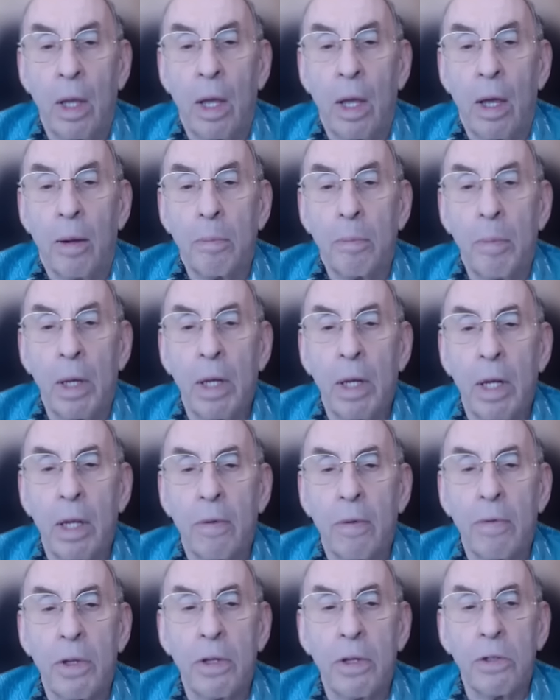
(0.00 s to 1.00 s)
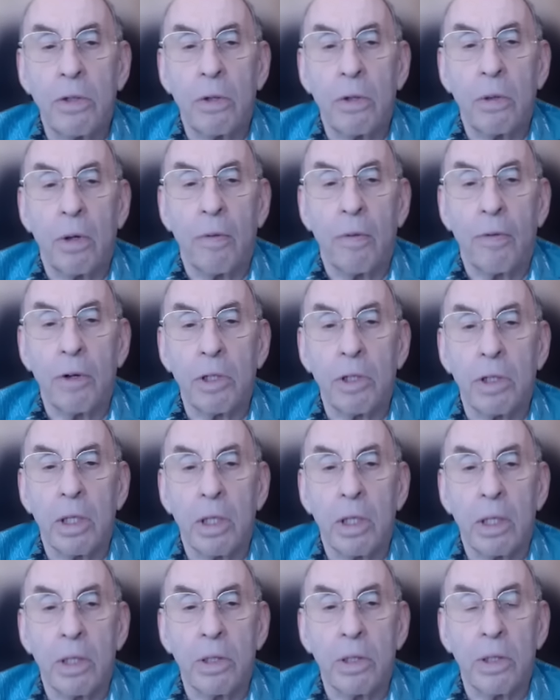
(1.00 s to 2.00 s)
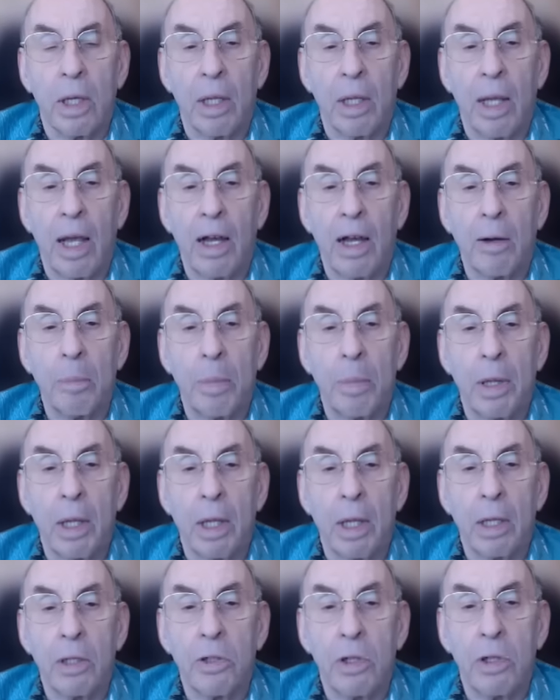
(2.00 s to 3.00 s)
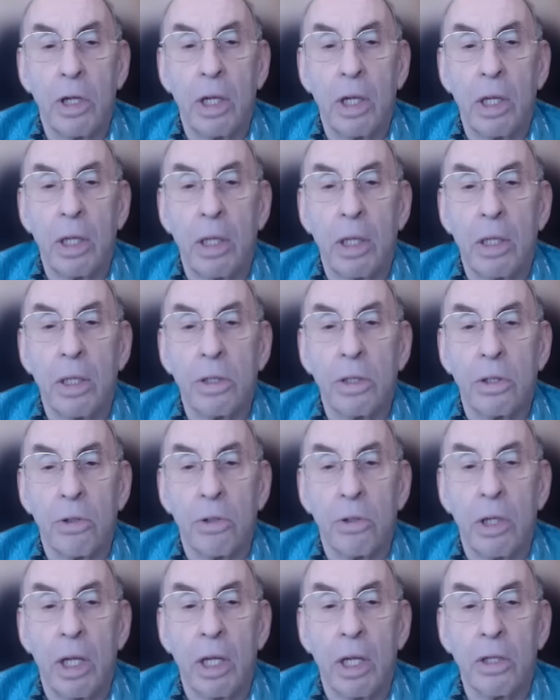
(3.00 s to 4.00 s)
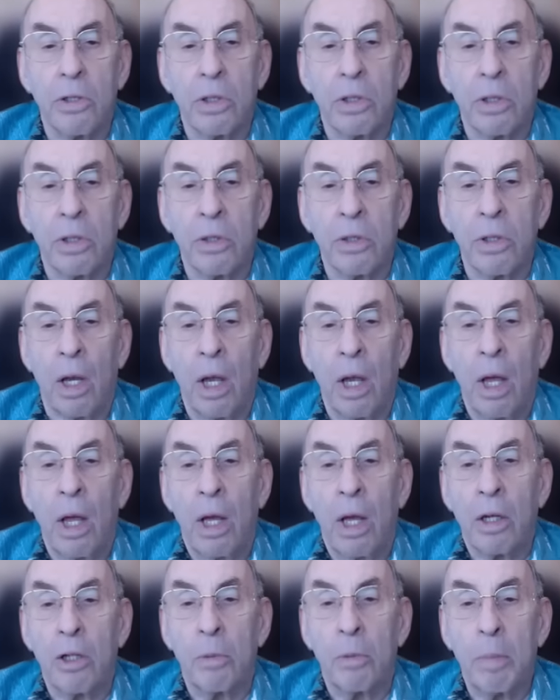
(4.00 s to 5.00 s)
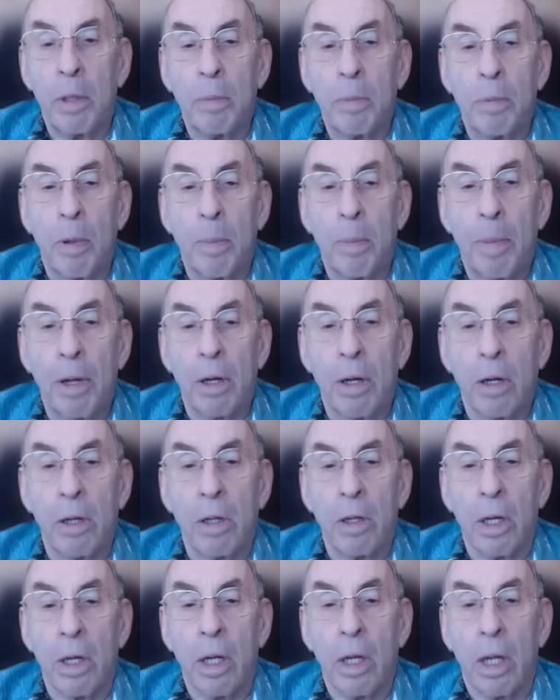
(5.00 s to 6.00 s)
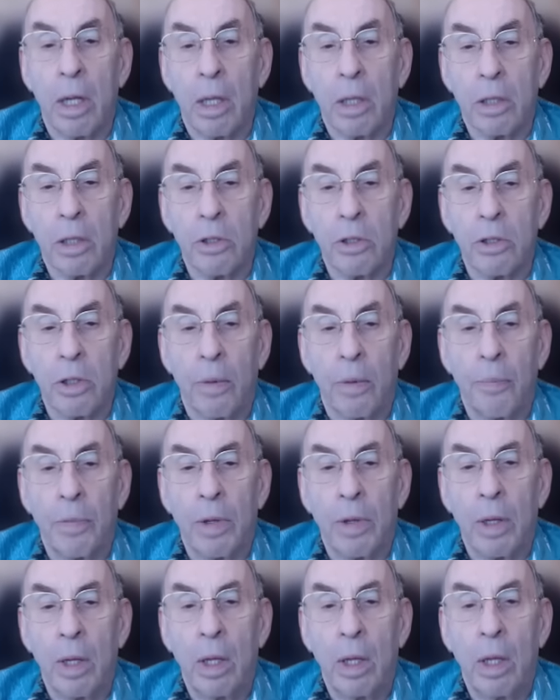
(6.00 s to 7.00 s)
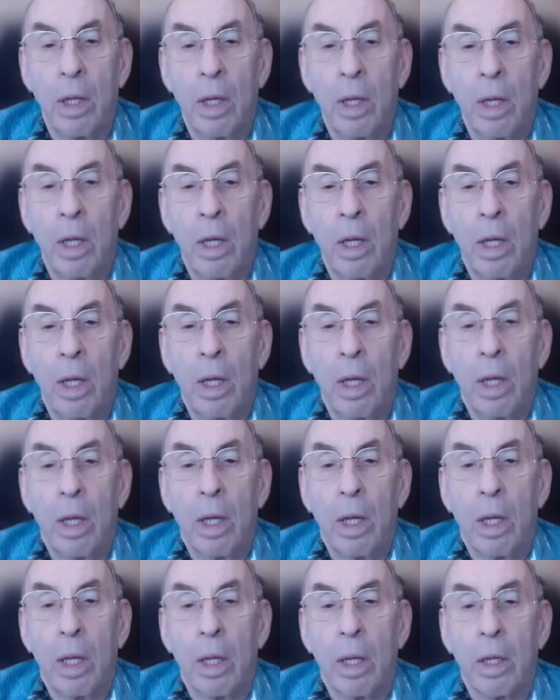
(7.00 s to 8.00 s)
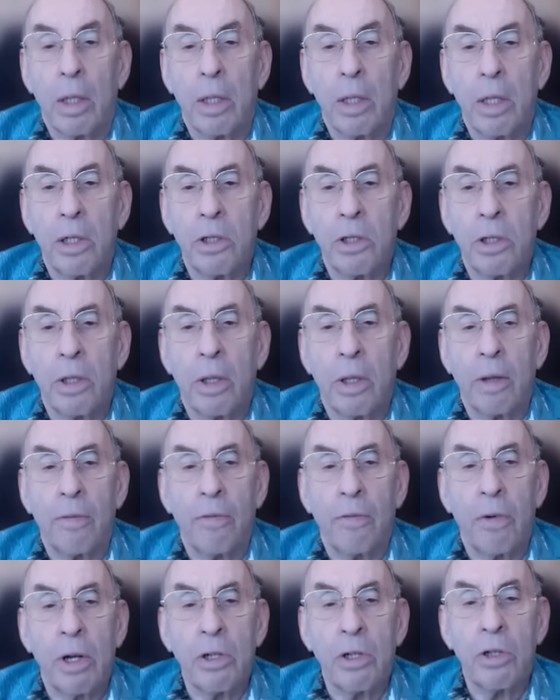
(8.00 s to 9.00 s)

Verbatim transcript: Many of these universities allow PhD dissertations to be prepared in English. In addition, the French